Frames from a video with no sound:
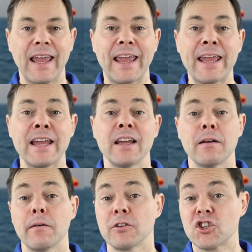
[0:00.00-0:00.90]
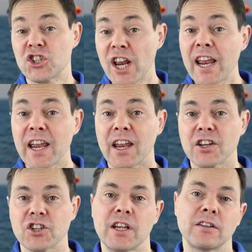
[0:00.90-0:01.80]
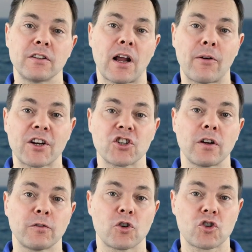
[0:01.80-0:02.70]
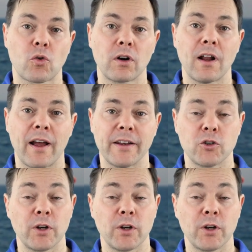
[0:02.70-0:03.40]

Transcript: a change in the direction of the shoreline.